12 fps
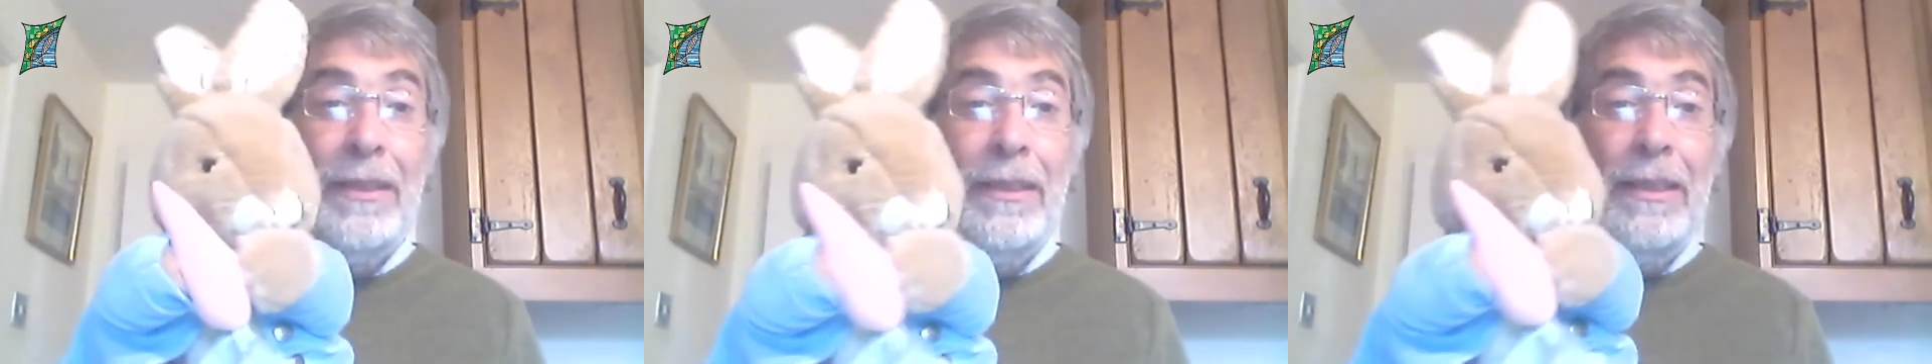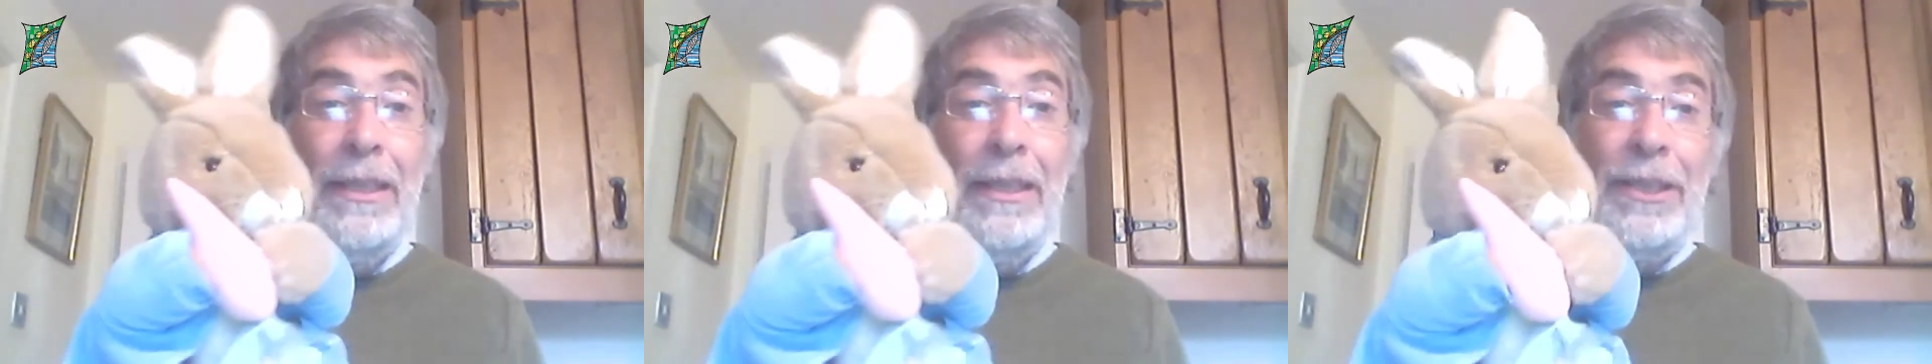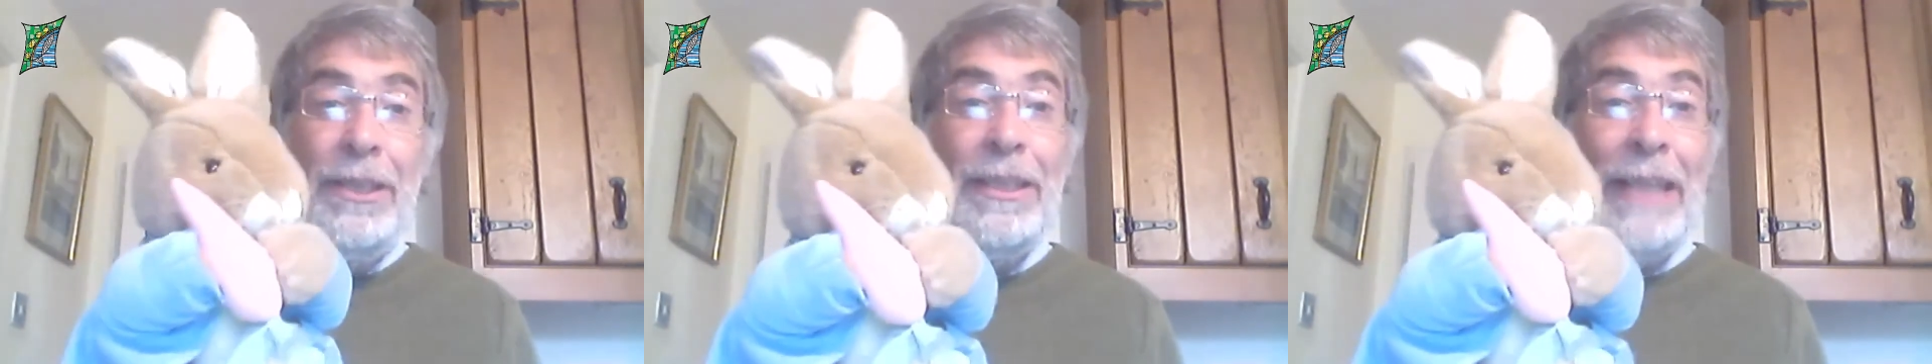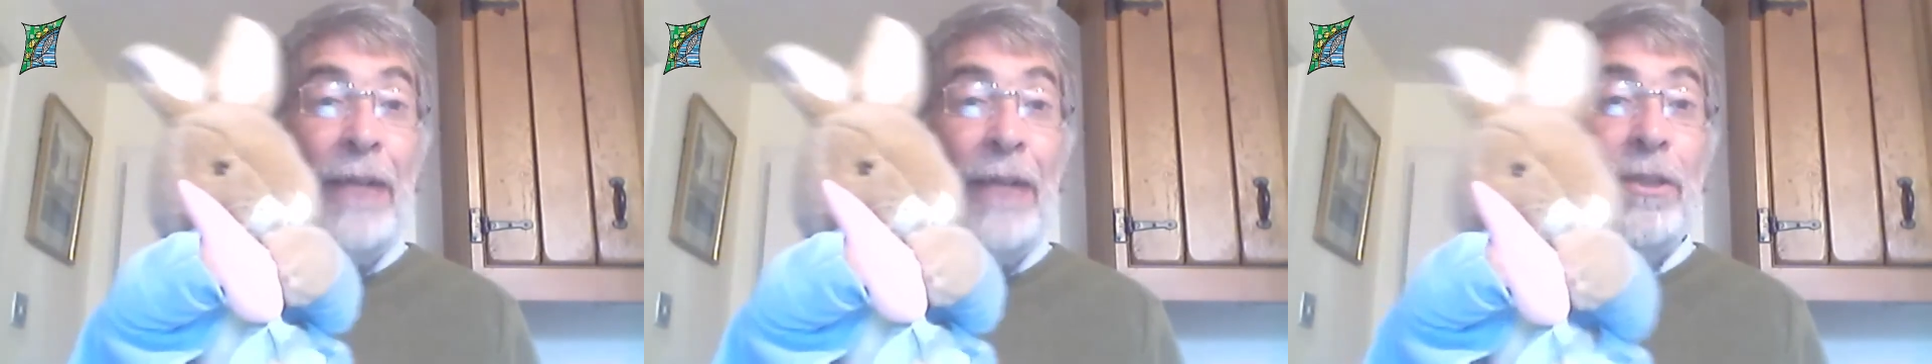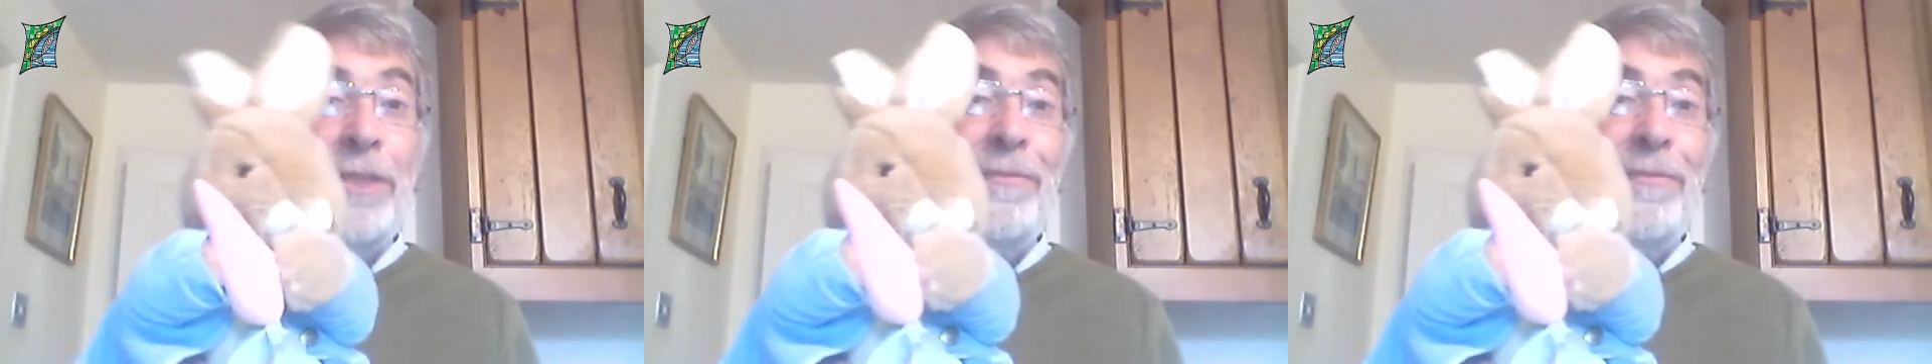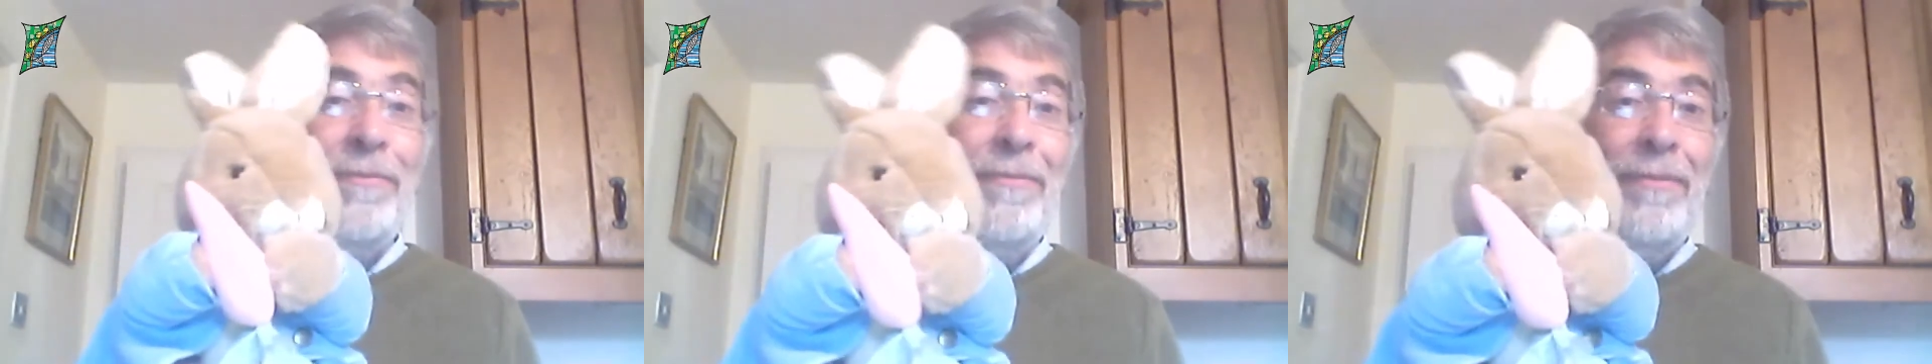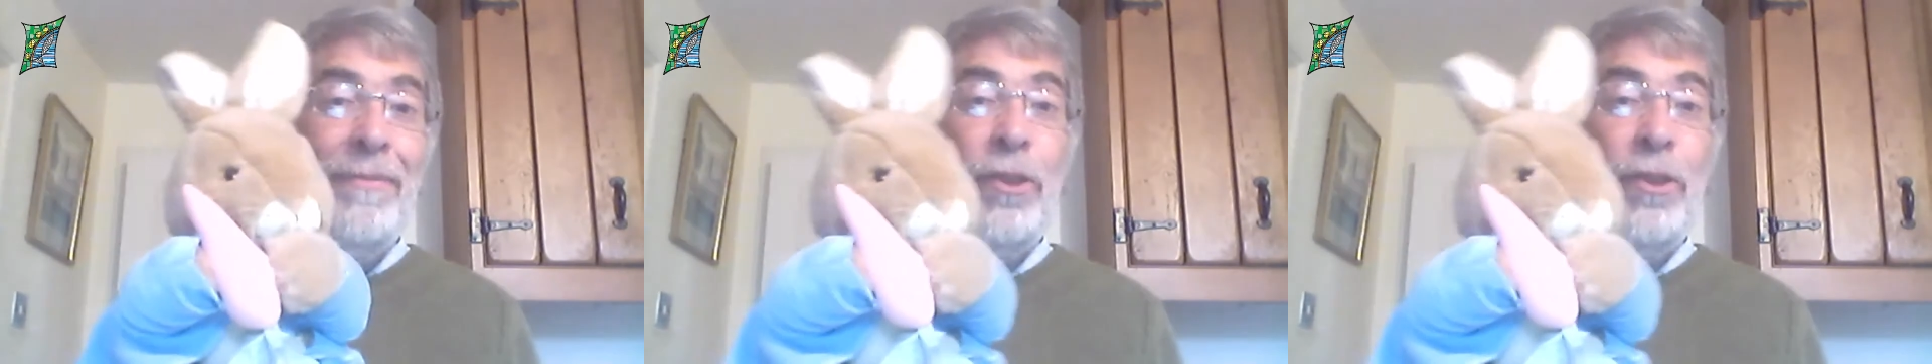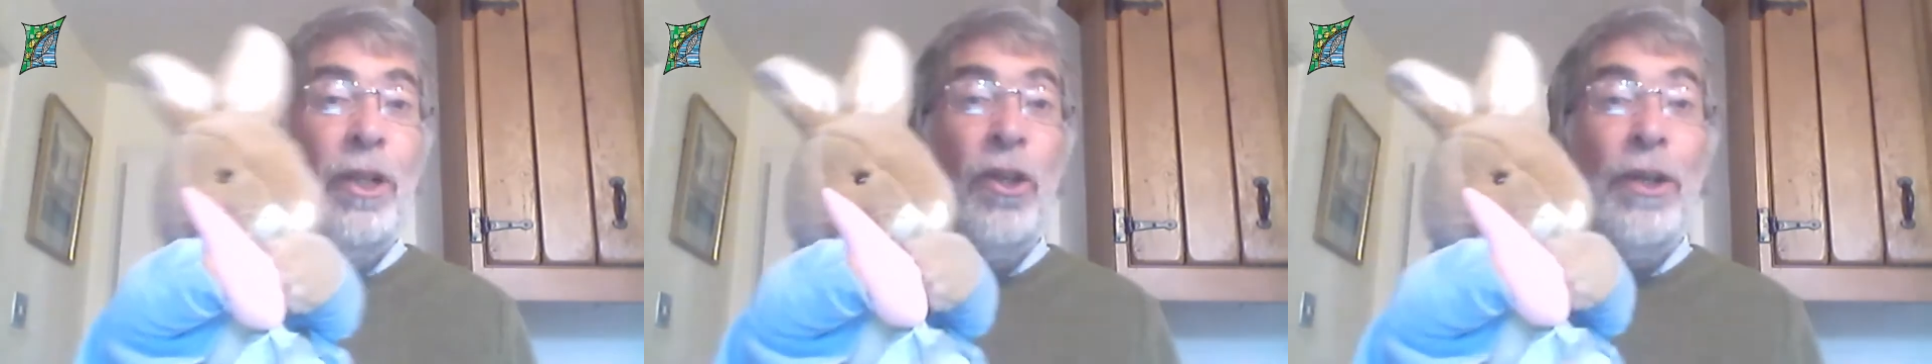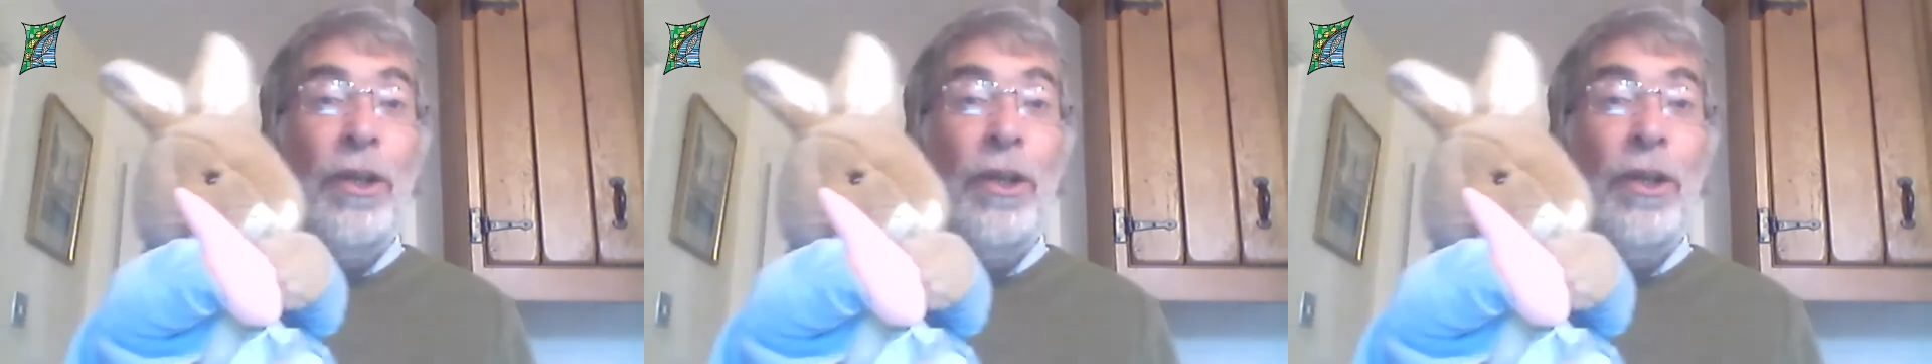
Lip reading: He's eating a carrot, got long